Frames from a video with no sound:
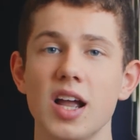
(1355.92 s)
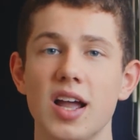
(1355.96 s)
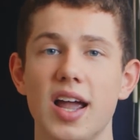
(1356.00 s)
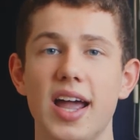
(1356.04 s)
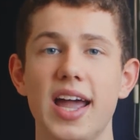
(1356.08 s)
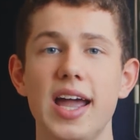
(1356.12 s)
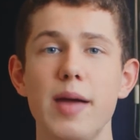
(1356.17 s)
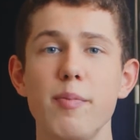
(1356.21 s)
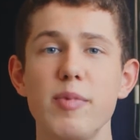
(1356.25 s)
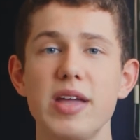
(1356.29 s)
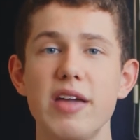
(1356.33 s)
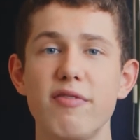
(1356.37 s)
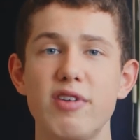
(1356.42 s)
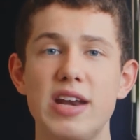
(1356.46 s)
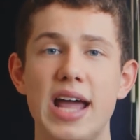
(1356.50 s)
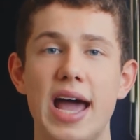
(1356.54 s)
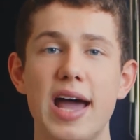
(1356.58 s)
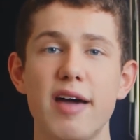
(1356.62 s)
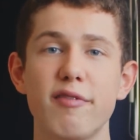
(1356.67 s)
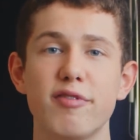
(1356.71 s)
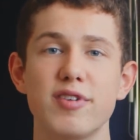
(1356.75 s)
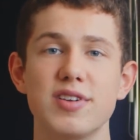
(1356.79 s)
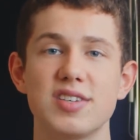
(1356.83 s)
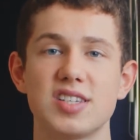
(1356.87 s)
And we even
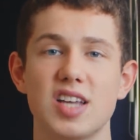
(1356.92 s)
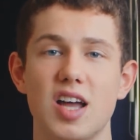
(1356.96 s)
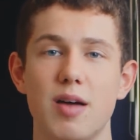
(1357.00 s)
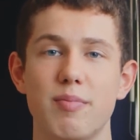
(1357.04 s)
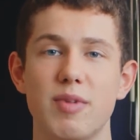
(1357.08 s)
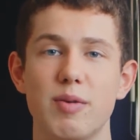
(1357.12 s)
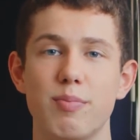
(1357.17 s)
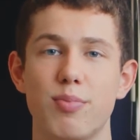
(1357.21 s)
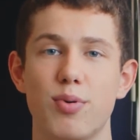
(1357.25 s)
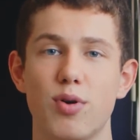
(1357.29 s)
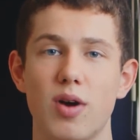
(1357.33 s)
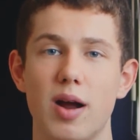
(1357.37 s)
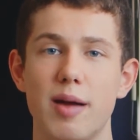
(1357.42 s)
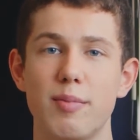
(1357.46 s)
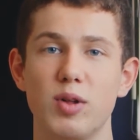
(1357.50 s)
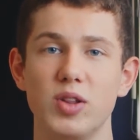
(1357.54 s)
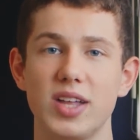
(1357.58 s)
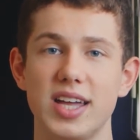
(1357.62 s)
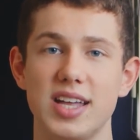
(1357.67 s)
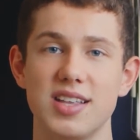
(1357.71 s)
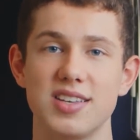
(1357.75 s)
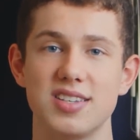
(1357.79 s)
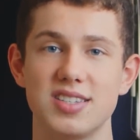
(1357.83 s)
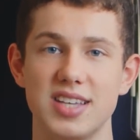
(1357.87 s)
have some primal
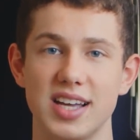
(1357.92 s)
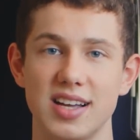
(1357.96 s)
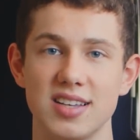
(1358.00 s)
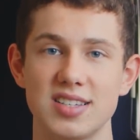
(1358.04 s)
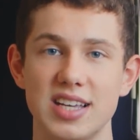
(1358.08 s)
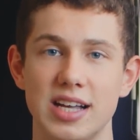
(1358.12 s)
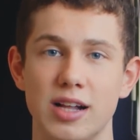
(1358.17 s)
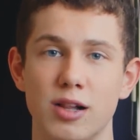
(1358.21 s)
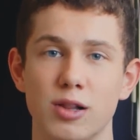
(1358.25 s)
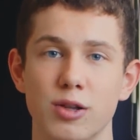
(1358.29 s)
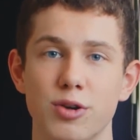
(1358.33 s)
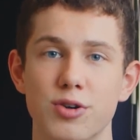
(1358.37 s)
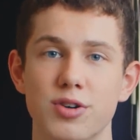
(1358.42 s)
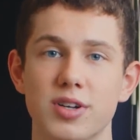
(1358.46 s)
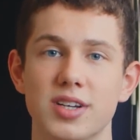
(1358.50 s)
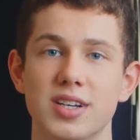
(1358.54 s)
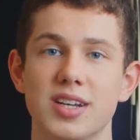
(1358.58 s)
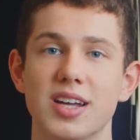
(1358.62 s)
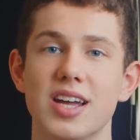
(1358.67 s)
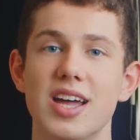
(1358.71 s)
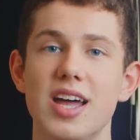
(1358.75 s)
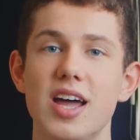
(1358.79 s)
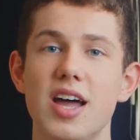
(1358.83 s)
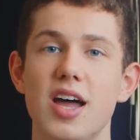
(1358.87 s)
instincts
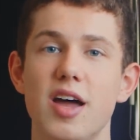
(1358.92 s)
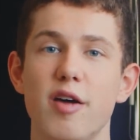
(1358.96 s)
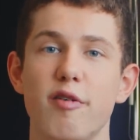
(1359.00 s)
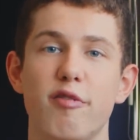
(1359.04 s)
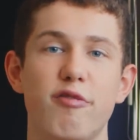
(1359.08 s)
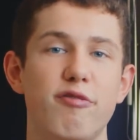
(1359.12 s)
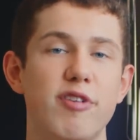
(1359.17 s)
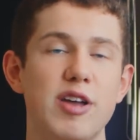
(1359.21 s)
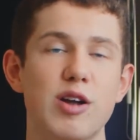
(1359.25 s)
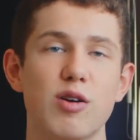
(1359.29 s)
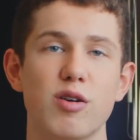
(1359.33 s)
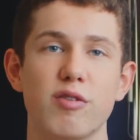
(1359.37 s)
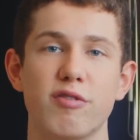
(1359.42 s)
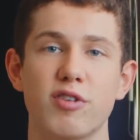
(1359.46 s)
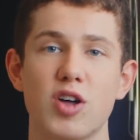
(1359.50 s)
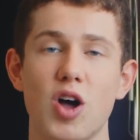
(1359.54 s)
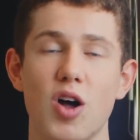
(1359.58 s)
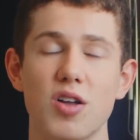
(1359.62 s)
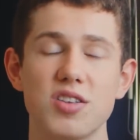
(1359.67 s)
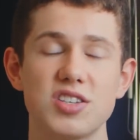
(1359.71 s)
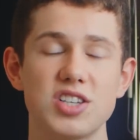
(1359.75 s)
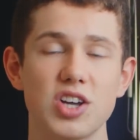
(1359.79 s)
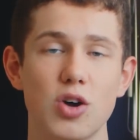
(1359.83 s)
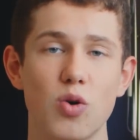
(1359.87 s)
included. Fear of
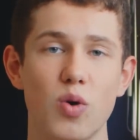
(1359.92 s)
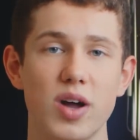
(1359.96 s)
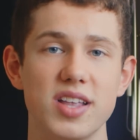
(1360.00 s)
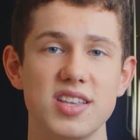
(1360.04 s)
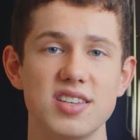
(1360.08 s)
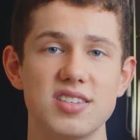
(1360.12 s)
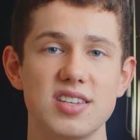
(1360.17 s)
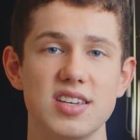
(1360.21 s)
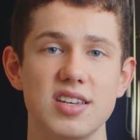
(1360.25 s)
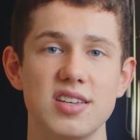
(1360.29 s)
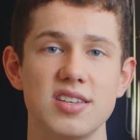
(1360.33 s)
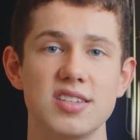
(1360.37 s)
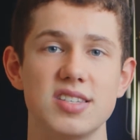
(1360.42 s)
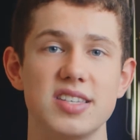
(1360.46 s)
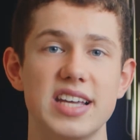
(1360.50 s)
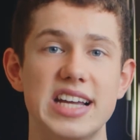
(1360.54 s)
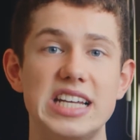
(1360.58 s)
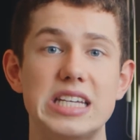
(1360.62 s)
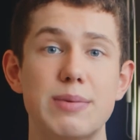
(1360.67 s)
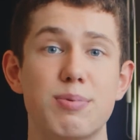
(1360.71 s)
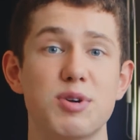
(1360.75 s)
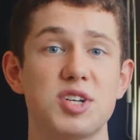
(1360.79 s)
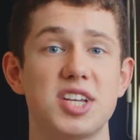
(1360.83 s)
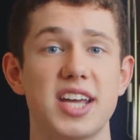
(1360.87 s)
consequences,
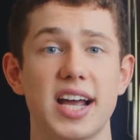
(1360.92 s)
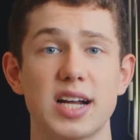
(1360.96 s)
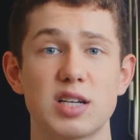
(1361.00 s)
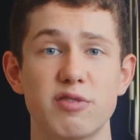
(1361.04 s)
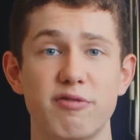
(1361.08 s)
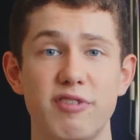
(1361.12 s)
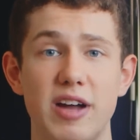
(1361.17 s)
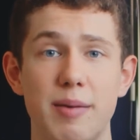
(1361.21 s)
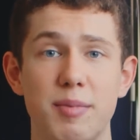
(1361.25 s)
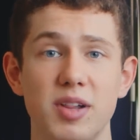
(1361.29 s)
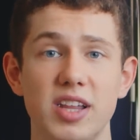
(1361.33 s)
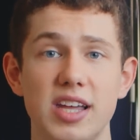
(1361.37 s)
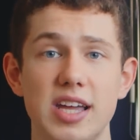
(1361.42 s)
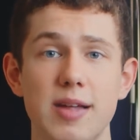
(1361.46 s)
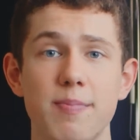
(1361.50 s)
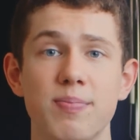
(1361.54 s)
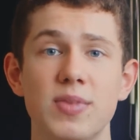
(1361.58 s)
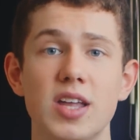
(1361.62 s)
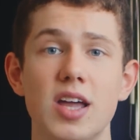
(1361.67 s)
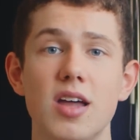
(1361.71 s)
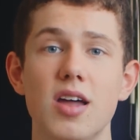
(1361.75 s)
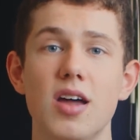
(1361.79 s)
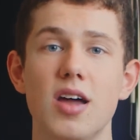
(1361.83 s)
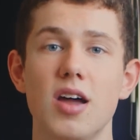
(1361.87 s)
need to protect family.
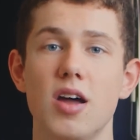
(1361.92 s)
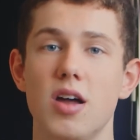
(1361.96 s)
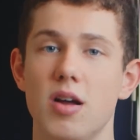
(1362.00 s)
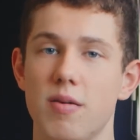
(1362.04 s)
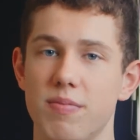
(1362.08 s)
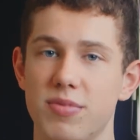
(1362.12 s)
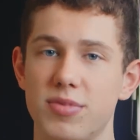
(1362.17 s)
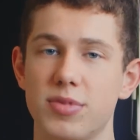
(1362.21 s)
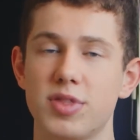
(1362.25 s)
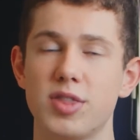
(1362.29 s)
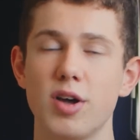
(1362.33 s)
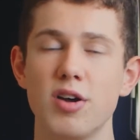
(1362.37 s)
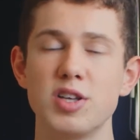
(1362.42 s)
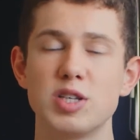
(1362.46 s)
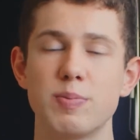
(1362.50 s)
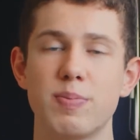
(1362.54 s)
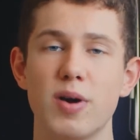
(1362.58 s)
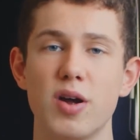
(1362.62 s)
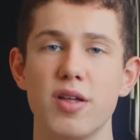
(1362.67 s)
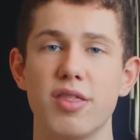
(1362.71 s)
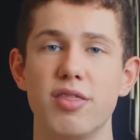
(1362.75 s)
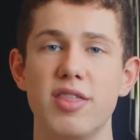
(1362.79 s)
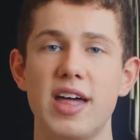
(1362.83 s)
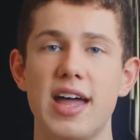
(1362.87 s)
Those are
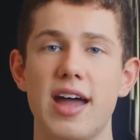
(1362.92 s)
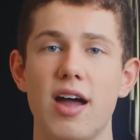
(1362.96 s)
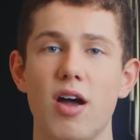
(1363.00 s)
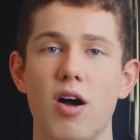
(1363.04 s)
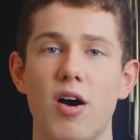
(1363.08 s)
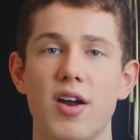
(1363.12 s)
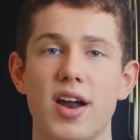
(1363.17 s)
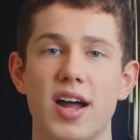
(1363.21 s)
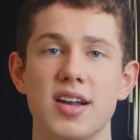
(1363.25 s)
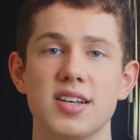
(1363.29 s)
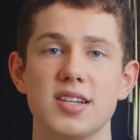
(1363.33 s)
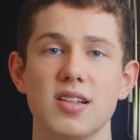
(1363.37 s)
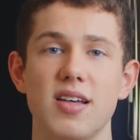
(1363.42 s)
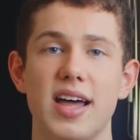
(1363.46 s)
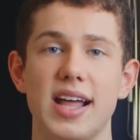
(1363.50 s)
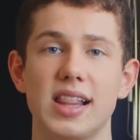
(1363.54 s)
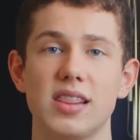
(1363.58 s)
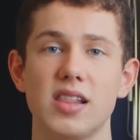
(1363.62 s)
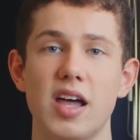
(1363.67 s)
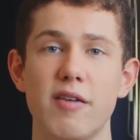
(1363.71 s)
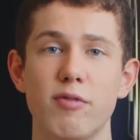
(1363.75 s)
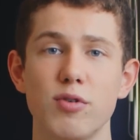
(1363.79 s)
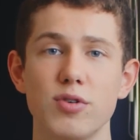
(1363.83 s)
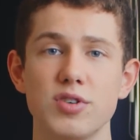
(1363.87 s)
both there on underlying
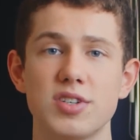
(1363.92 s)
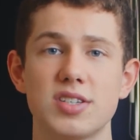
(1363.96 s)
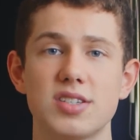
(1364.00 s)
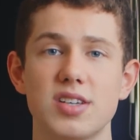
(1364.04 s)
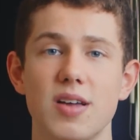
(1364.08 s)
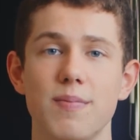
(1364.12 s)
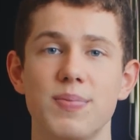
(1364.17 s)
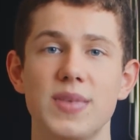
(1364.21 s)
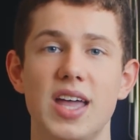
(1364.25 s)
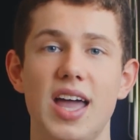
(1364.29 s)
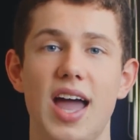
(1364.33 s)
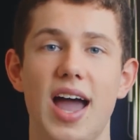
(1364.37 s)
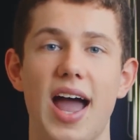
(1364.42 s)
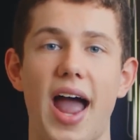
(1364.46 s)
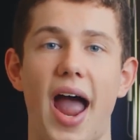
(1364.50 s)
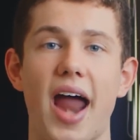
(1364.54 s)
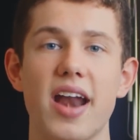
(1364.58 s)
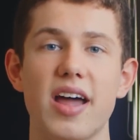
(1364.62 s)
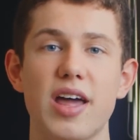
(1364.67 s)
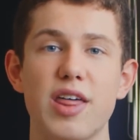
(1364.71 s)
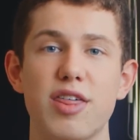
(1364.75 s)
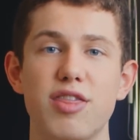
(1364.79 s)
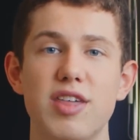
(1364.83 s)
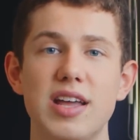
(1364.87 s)
levels.
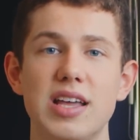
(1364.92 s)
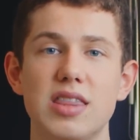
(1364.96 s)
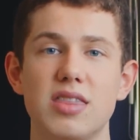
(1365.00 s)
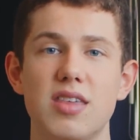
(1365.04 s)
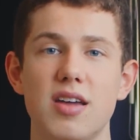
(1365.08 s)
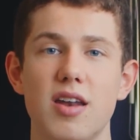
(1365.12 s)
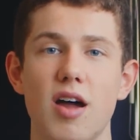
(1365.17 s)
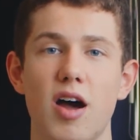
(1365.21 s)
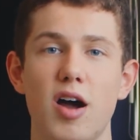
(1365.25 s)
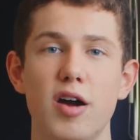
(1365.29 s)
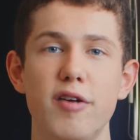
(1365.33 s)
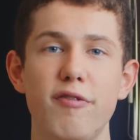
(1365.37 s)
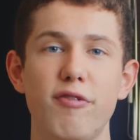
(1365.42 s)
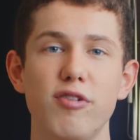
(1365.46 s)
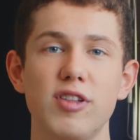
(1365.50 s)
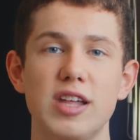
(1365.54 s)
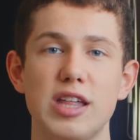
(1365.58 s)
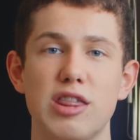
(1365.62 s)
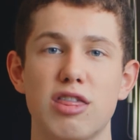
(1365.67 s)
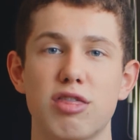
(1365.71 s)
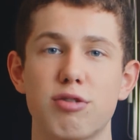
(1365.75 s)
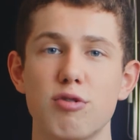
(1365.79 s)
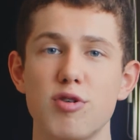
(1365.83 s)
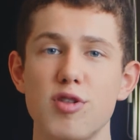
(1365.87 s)
And I think that
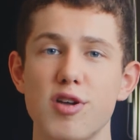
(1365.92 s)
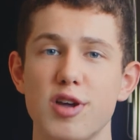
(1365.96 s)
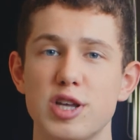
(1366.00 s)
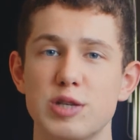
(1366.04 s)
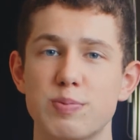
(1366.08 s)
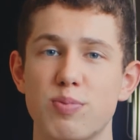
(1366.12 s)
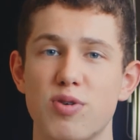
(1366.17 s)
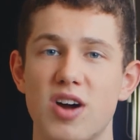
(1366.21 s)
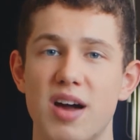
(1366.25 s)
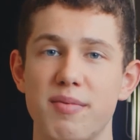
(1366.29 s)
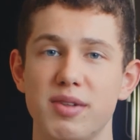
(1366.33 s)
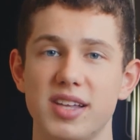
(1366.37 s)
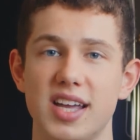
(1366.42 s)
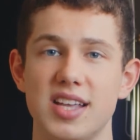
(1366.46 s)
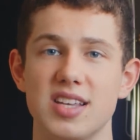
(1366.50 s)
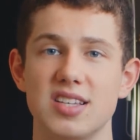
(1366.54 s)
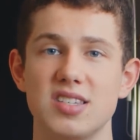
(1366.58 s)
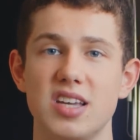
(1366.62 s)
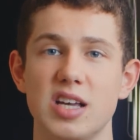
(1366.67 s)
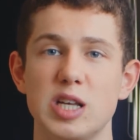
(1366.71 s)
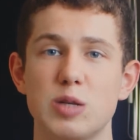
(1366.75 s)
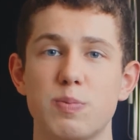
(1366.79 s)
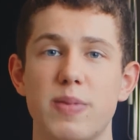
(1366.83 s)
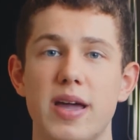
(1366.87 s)
hopefully through those primal
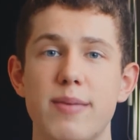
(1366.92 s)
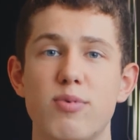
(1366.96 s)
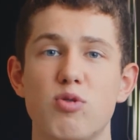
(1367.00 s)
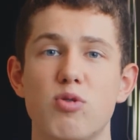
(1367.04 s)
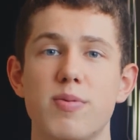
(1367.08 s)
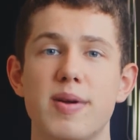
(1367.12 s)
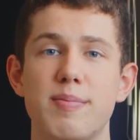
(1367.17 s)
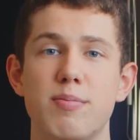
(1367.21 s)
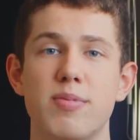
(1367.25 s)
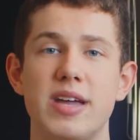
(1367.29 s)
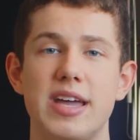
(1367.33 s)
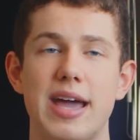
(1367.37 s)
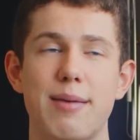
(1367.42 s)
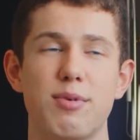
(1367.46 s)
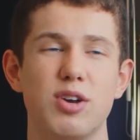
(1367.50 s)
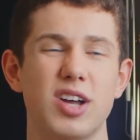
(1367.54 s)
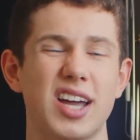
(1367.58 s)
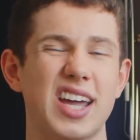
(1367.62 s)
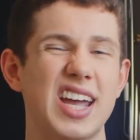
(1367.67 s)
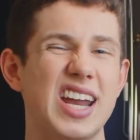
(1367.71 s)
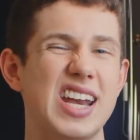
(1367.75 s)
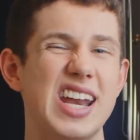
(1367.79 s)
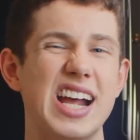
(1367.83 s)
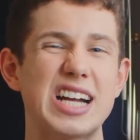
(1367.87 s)
instincts, people will be able to
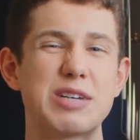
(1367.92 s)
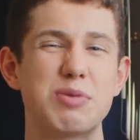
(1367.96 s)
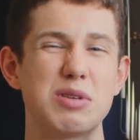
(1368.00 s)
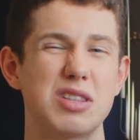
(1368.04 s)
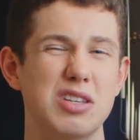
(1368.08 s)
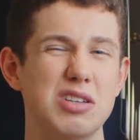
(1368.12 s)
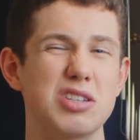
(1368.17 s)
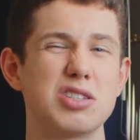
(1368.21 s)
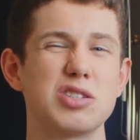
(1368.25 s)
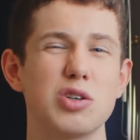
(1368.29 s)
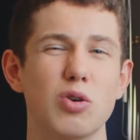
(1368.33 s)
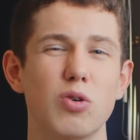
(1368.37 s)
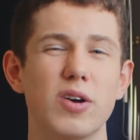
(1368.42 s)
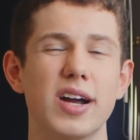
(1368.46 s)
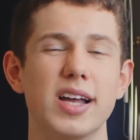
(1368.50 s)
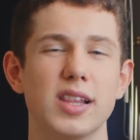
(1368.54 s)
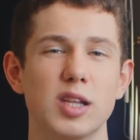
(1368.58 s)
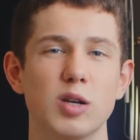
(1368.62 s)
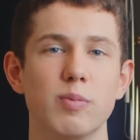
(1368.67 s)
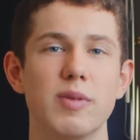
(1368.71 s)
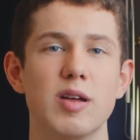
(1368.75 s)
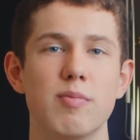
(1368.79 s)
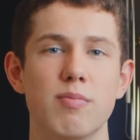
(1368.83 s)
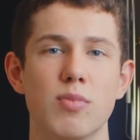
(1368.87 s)
connect with the story a
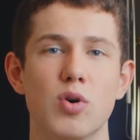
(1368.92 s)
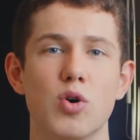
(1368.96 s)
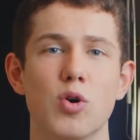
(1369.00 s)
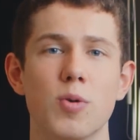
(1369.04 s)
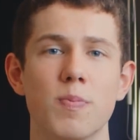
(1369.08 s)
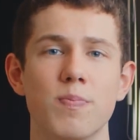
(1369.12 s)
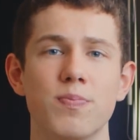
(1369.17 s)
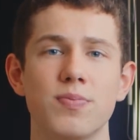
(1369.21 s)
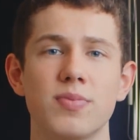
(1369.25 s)
little bit more.